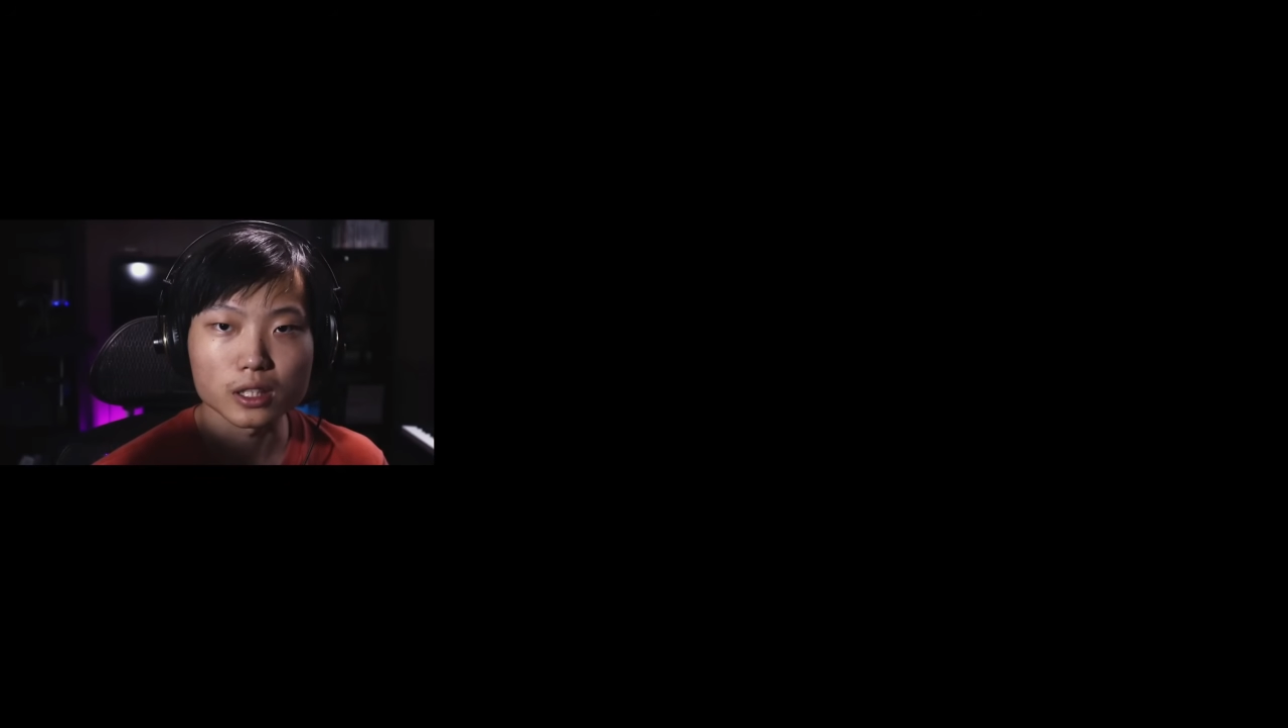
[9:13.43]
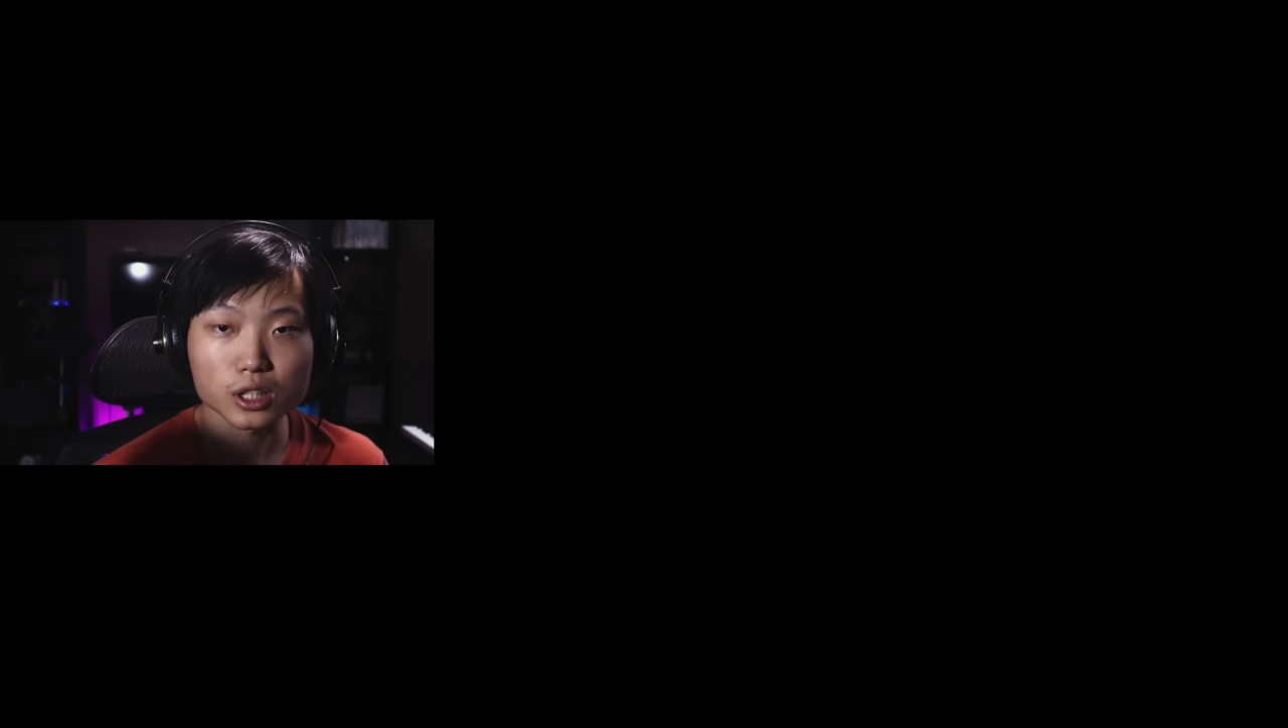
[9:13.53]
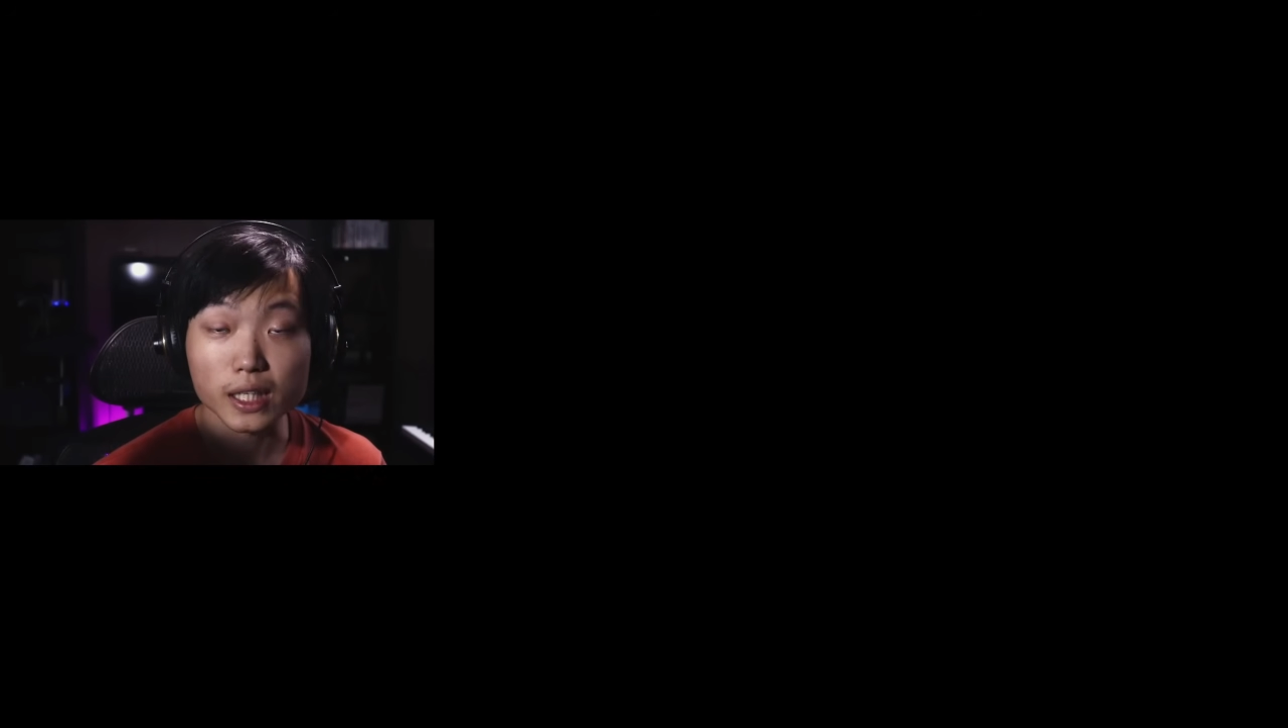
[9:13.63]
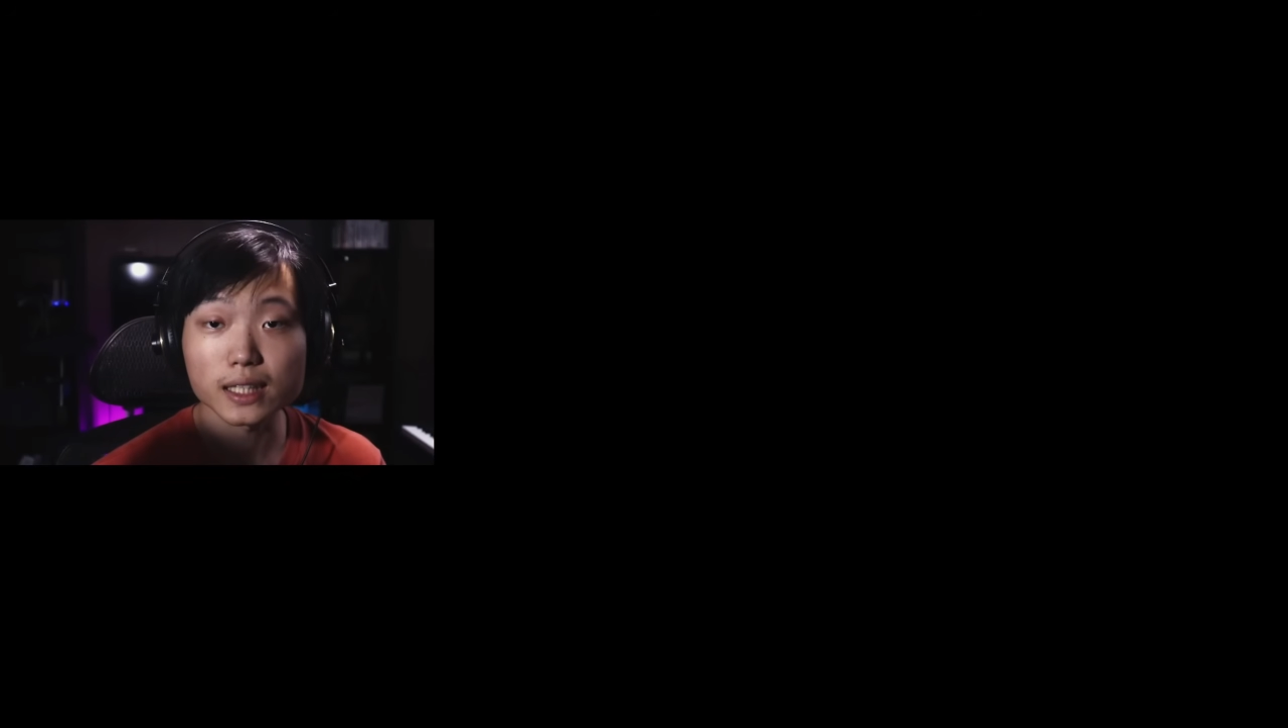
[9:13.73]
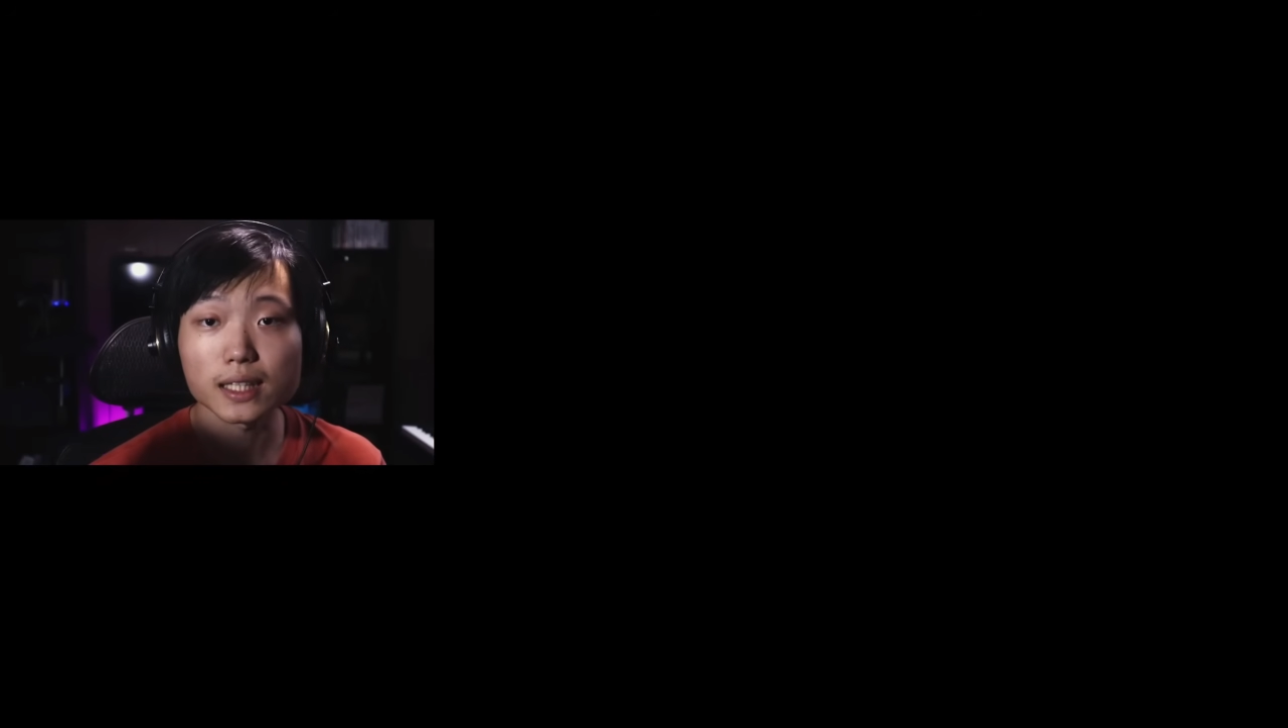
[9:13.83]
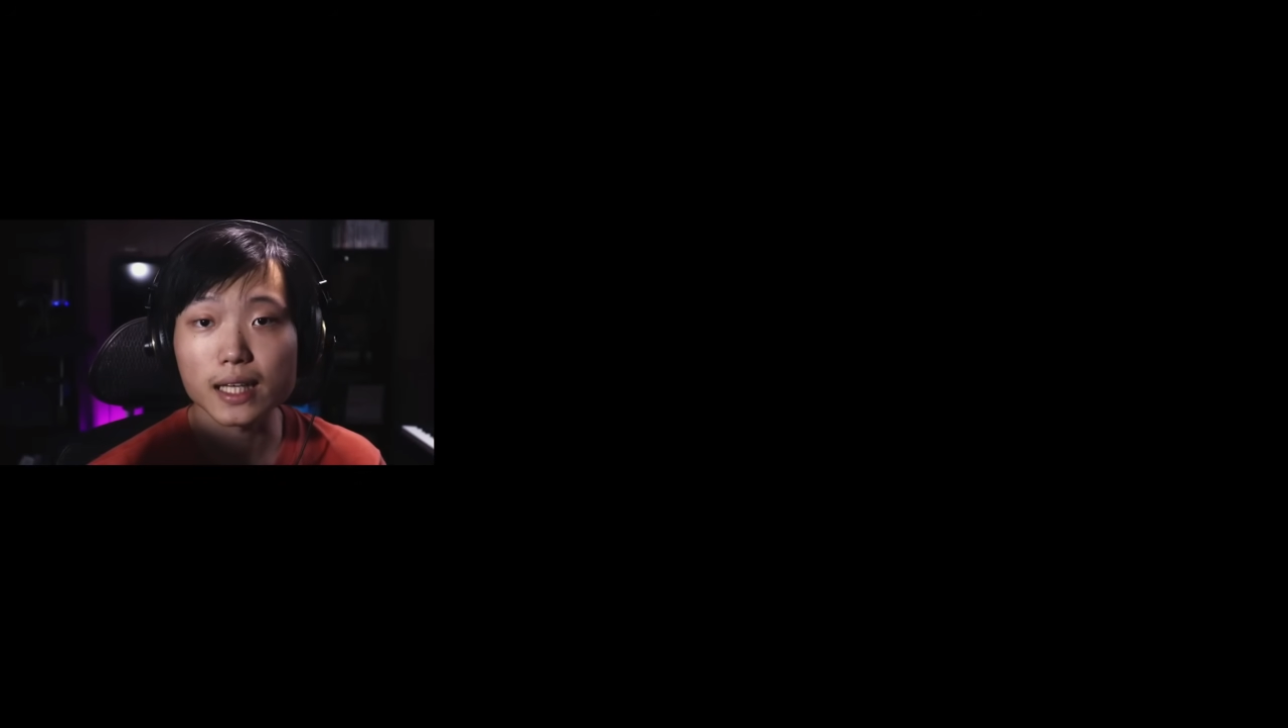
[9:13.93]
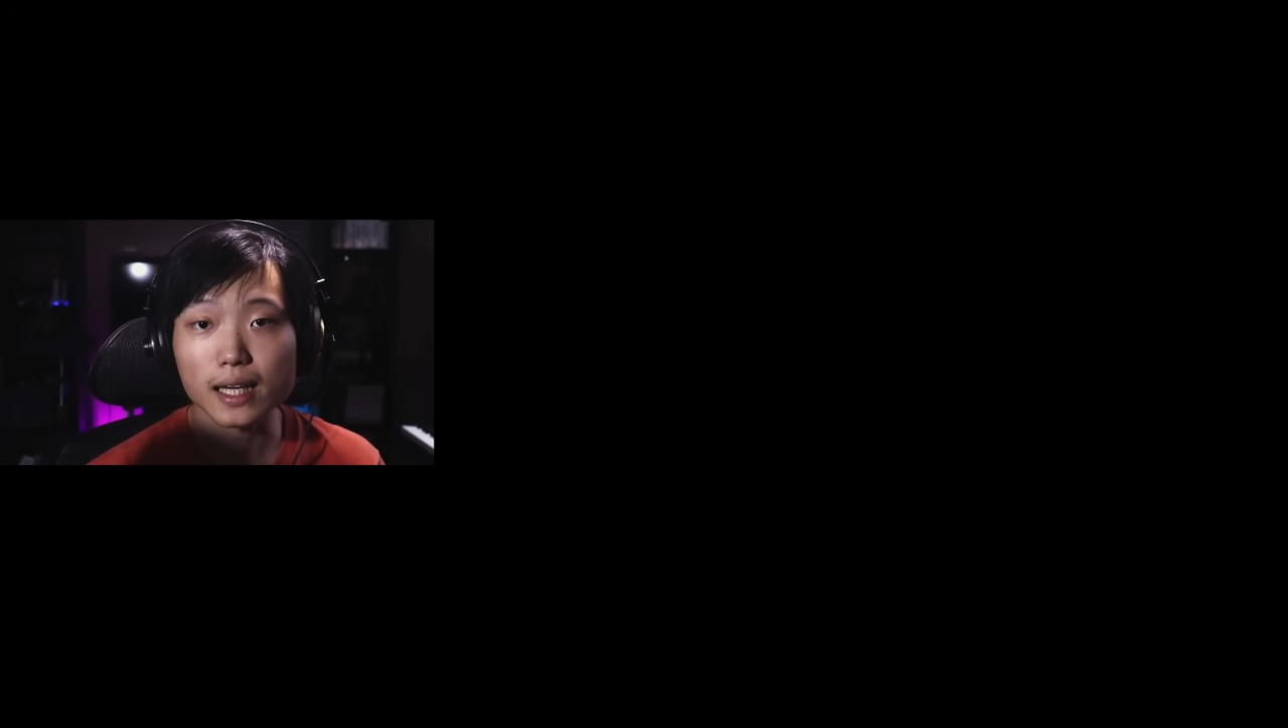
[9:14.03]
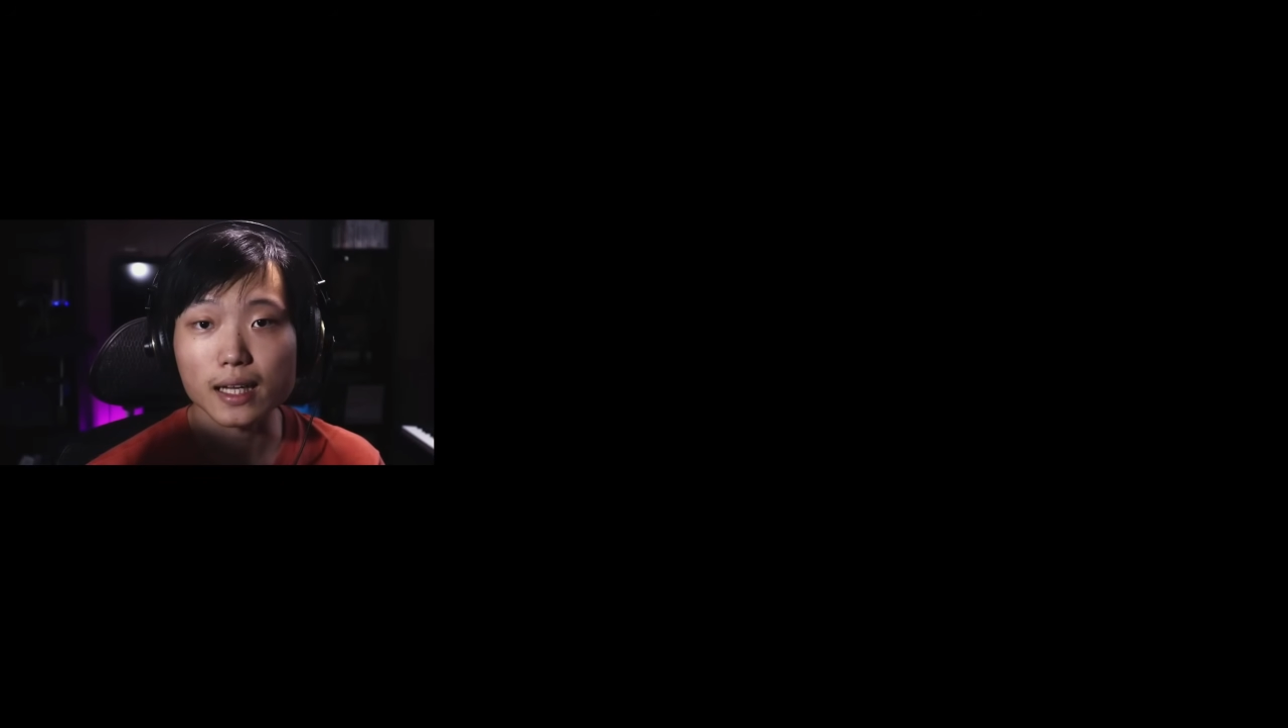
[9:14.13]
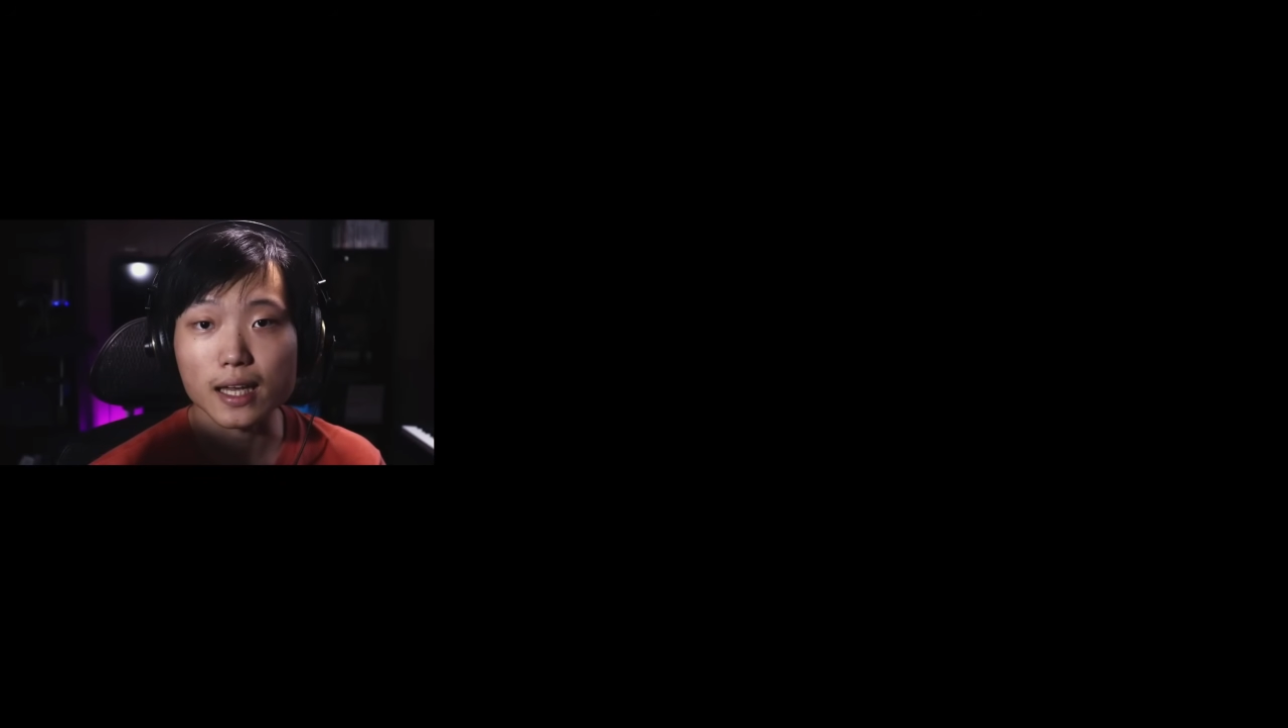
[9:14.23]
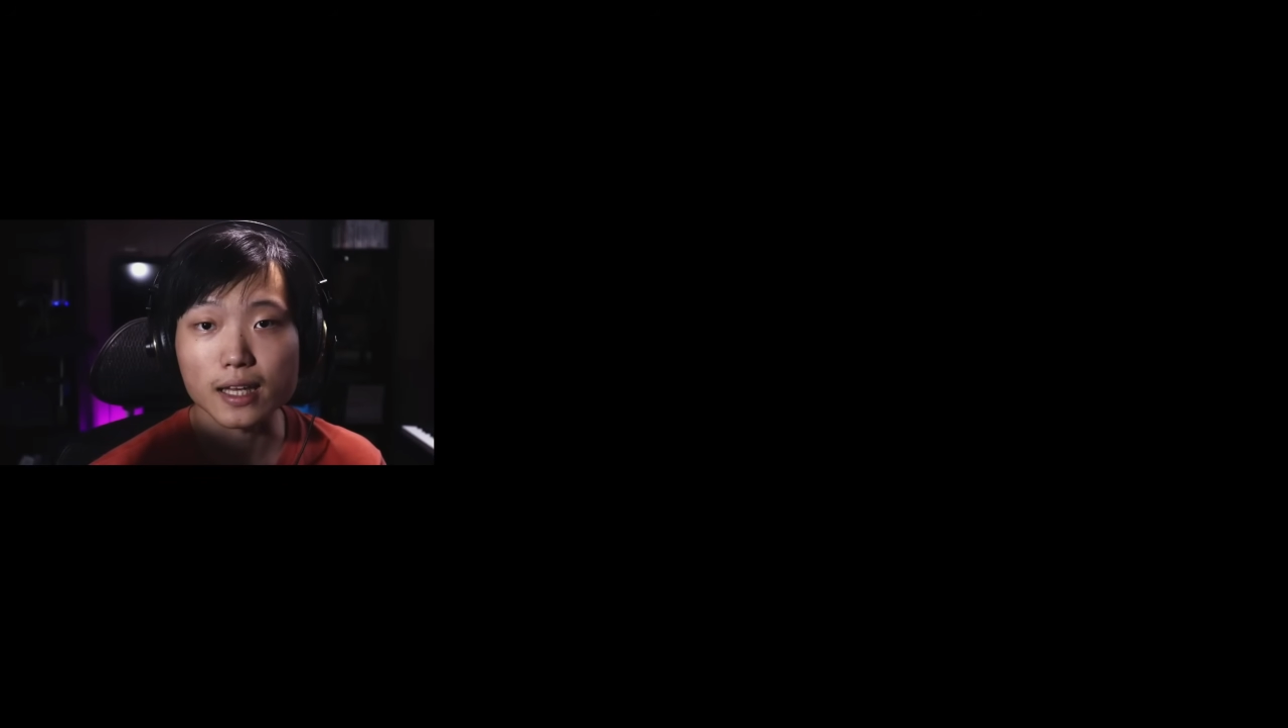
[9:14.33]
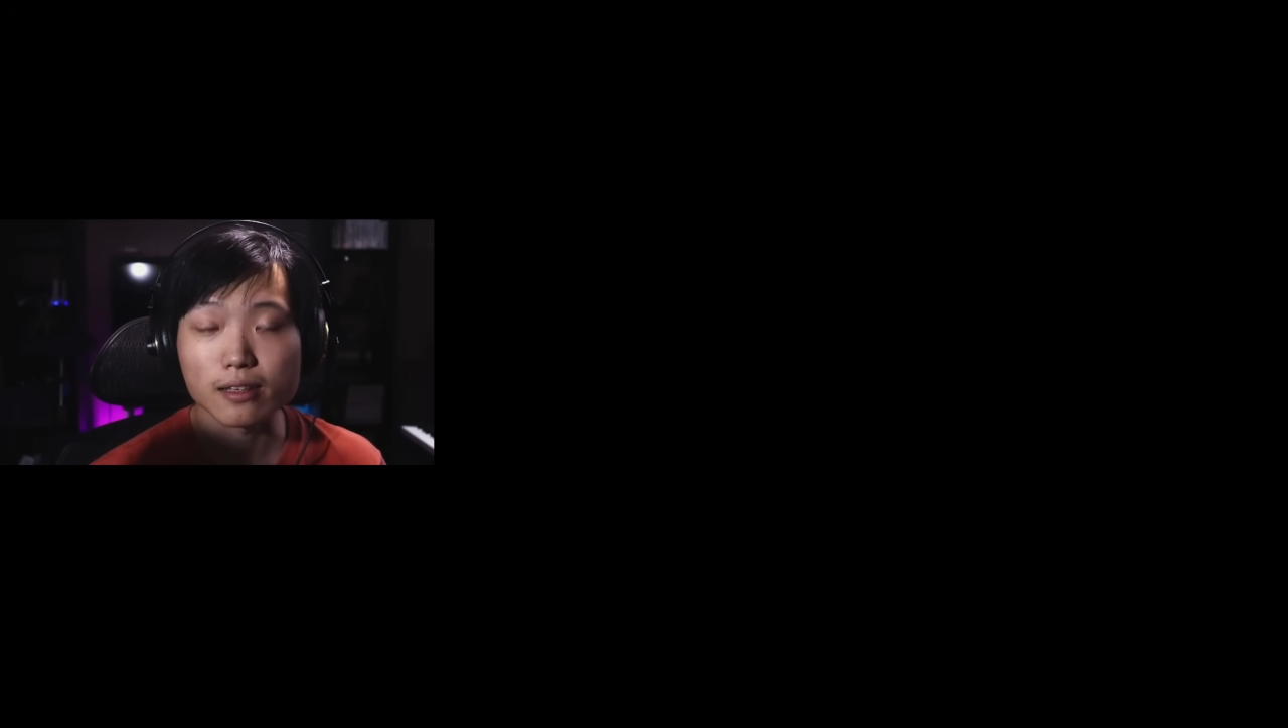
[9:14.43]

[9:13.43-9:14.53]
trying to get a